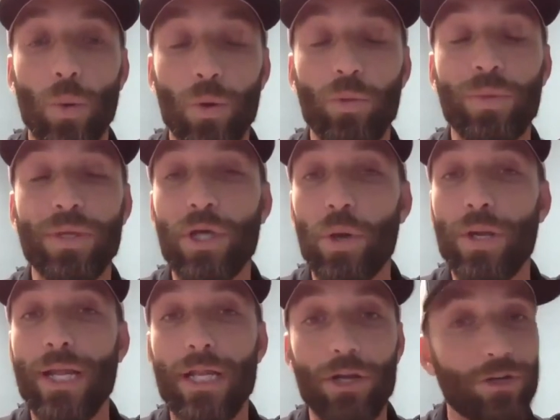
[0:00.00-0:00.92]
we will be
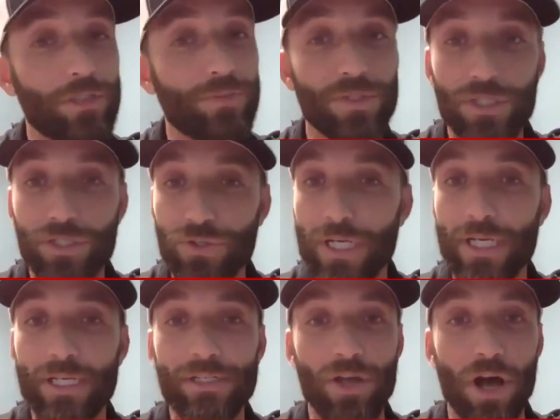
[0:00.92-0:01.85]
donating Christmas
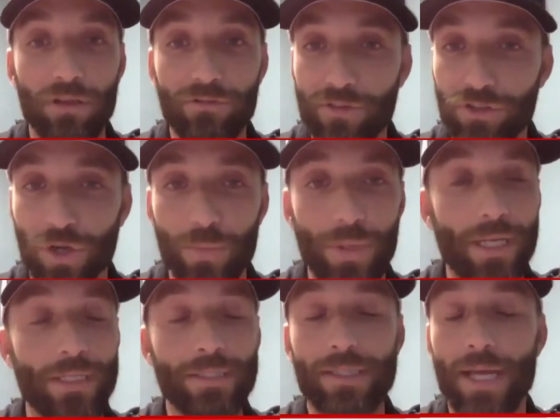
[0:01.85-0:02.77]
trees, all of the
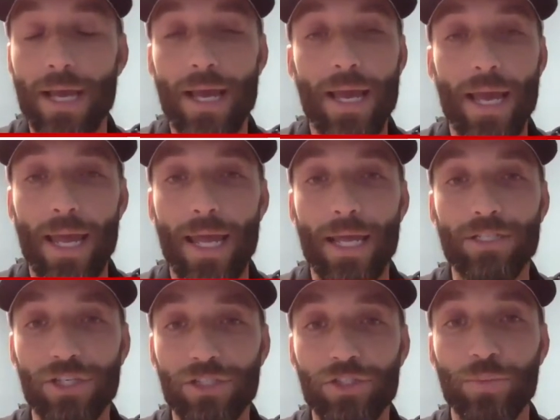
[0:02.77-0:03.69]
trimmings,
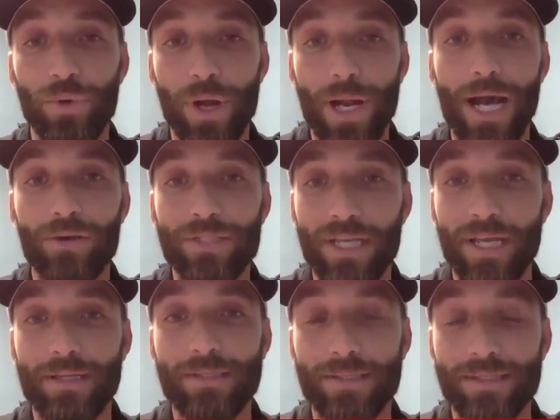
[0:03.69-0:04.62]
and gingerbread house
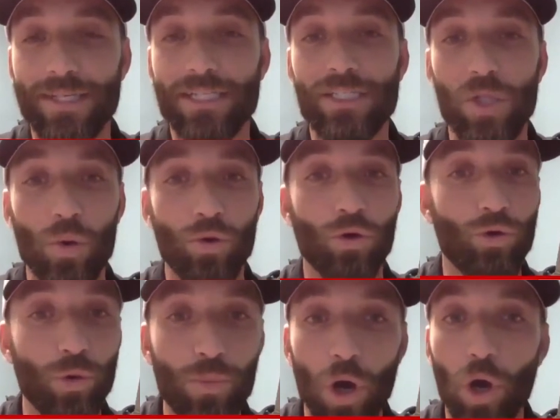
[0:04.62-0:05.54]
kits to six local
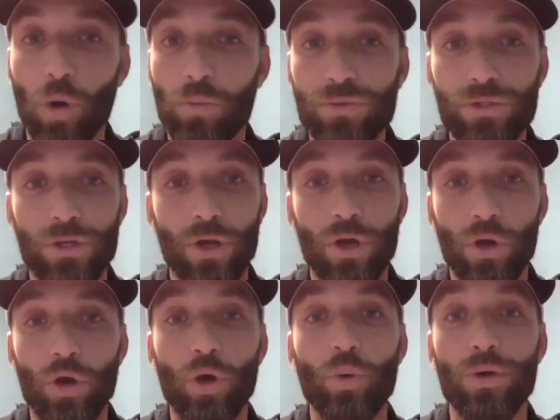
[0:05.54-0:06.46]
group homes
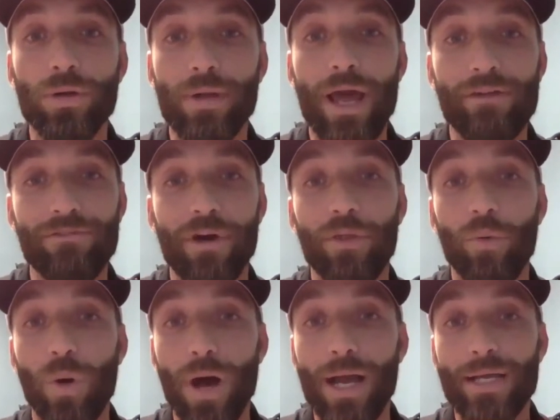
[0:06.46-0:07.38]
who wouldn't have
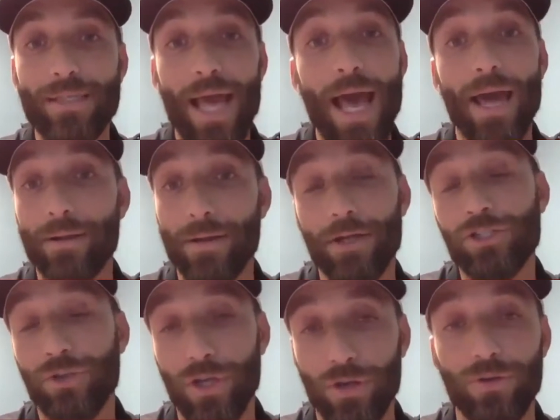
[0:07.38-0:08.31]
otherwise had a
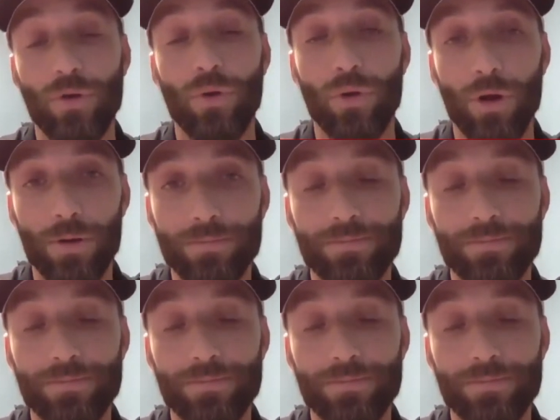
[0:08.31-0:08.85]
tree or decor.